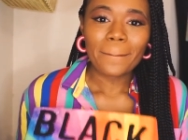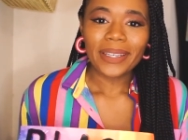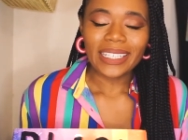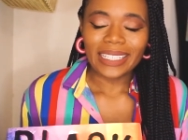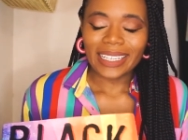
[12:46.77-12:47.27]

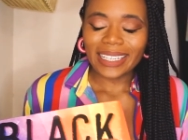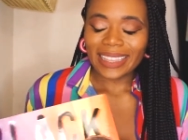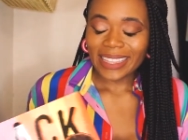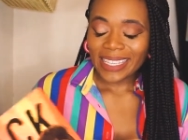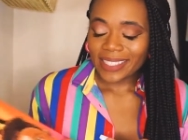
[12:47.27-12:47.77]
book.
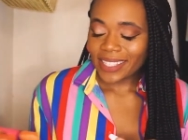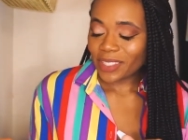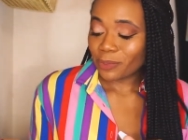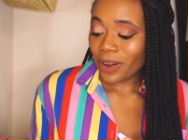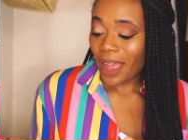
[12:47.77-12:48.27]
This
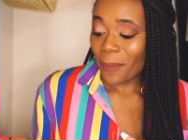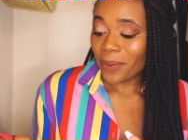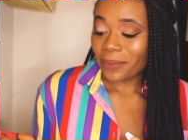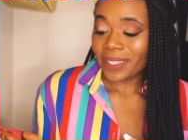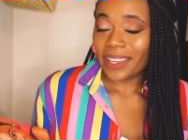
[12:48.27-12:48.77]
is
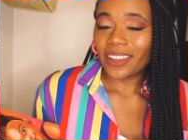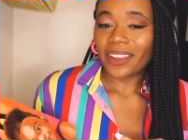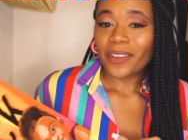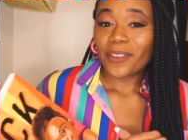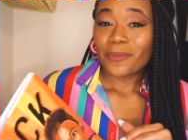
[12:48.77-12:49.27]
probably
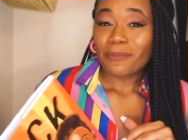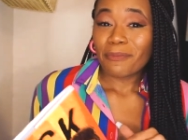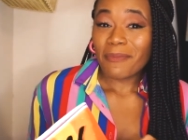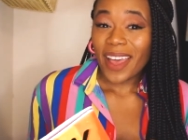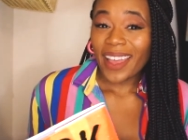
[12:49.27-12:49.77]

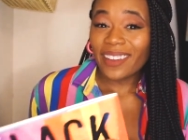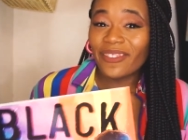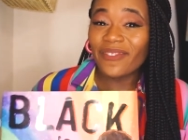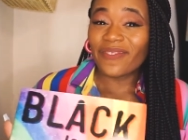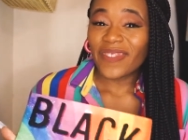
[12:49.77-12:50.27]
my
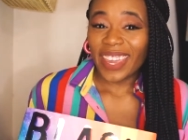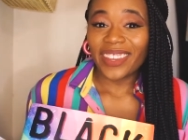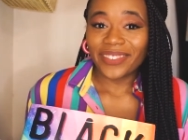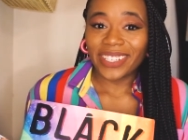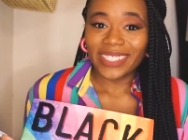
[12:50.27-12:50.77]

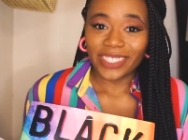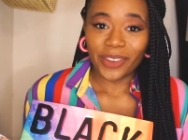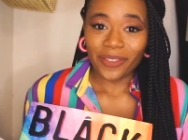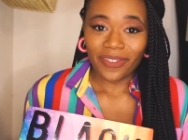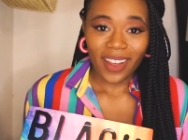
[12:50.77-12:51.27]
favorite
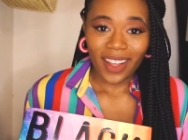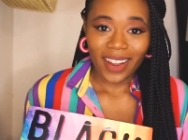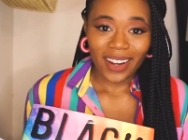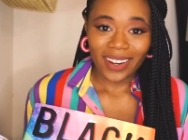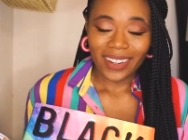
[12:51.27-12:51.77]
so
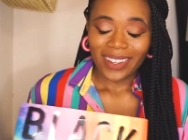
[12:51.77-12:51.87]
far.